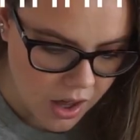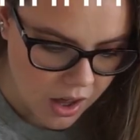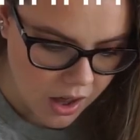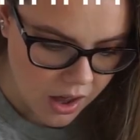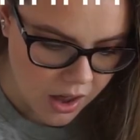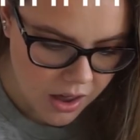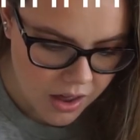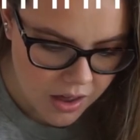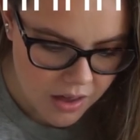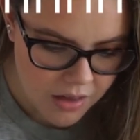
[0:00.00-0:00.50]

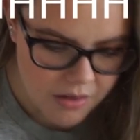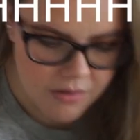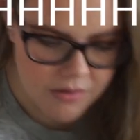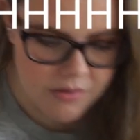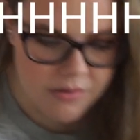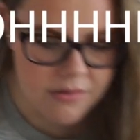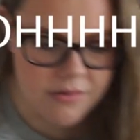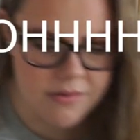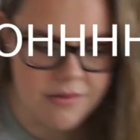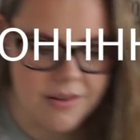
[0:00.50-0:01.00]

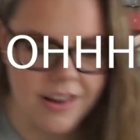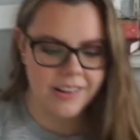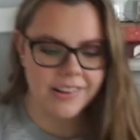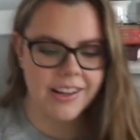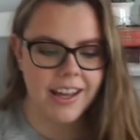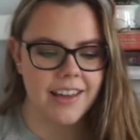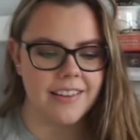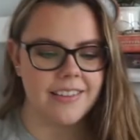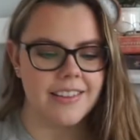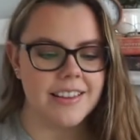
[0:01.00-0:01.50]
Oh,
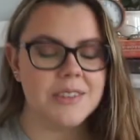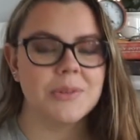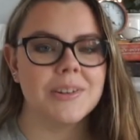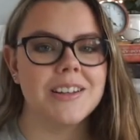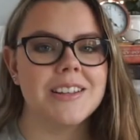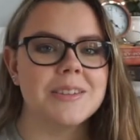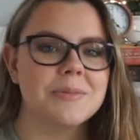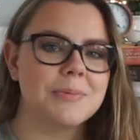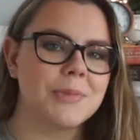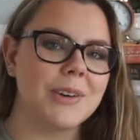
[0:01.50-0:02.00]
okay, this one
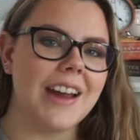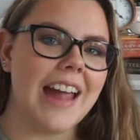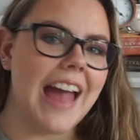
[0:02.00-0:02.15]
is more